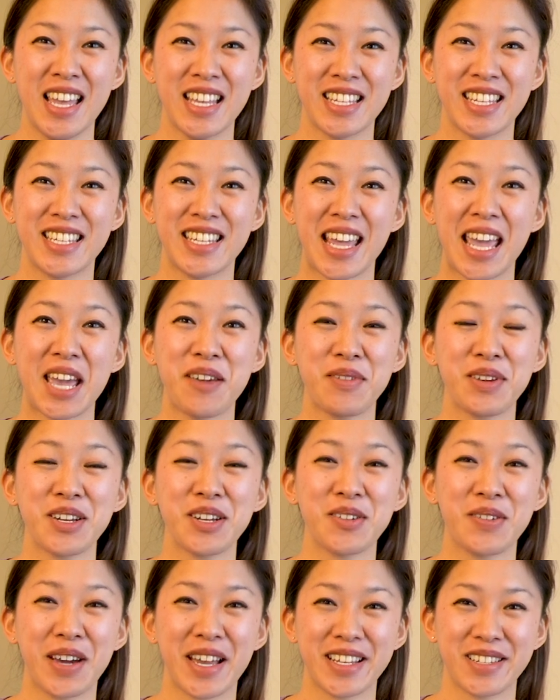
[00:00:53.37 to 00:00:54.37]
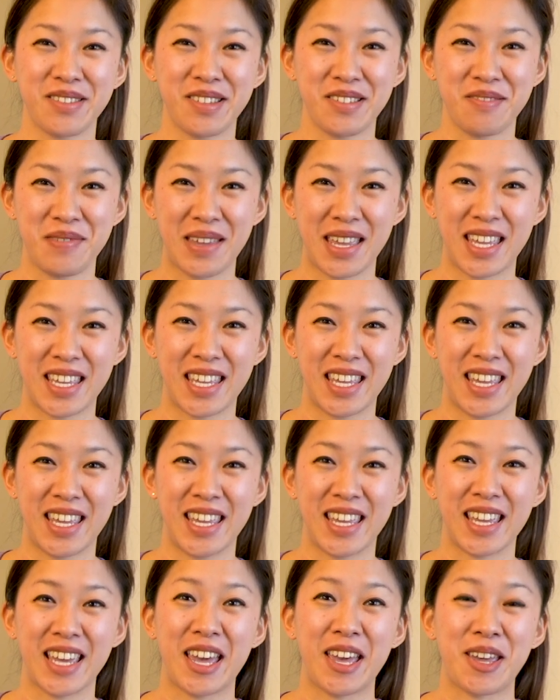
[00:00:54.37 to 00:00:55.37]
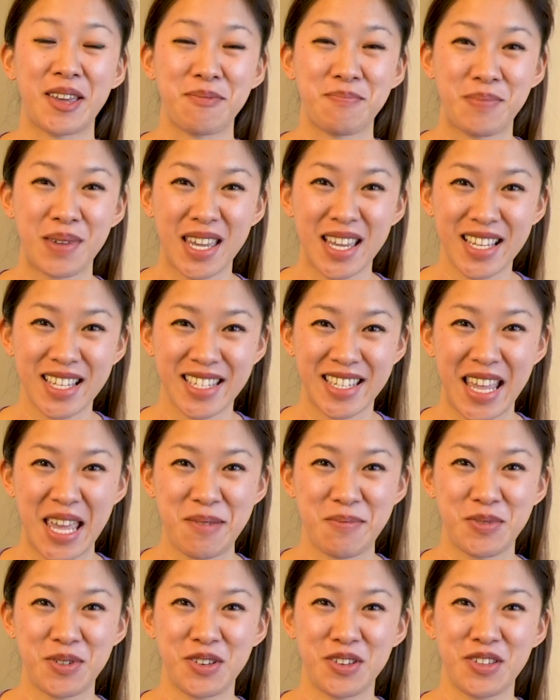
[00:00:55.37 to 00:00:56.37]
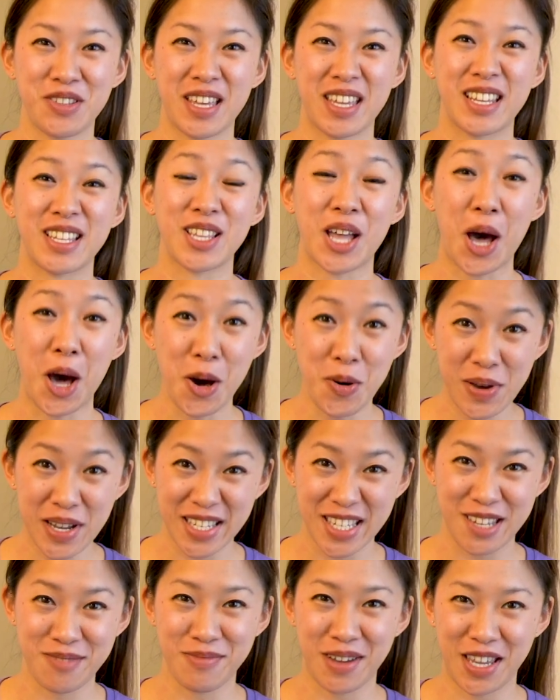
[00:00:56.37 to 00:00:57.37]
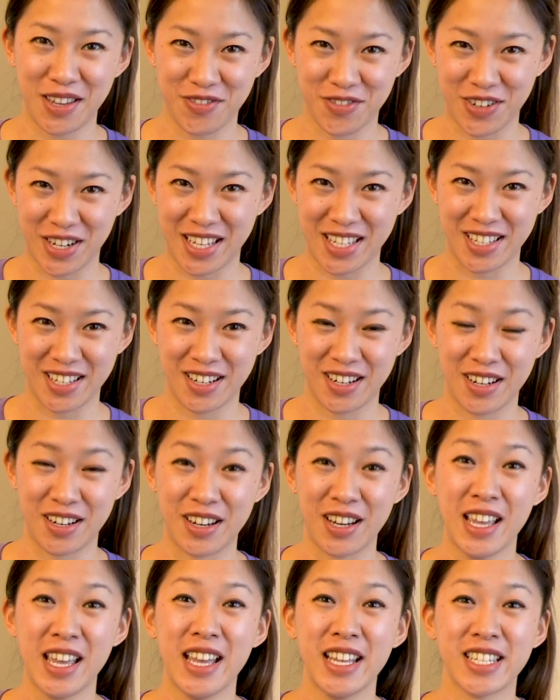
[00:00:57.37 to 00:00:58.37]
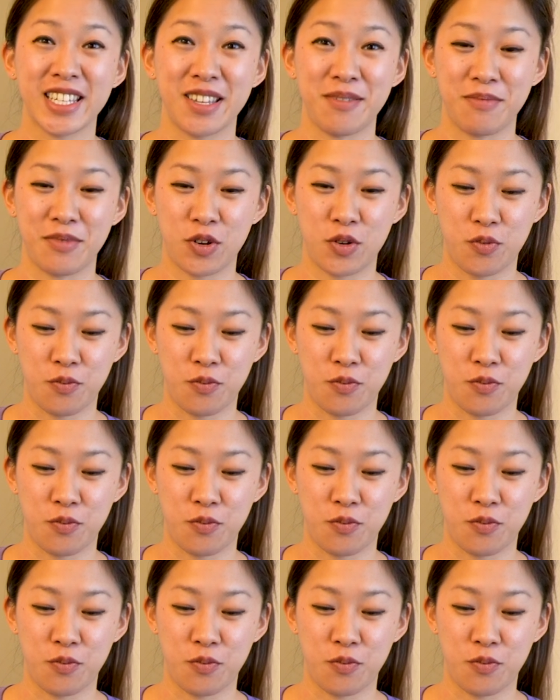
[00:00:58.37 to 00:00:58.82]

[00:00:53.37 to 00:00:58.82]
Today we are going to be making a big staple that is always in my freezer to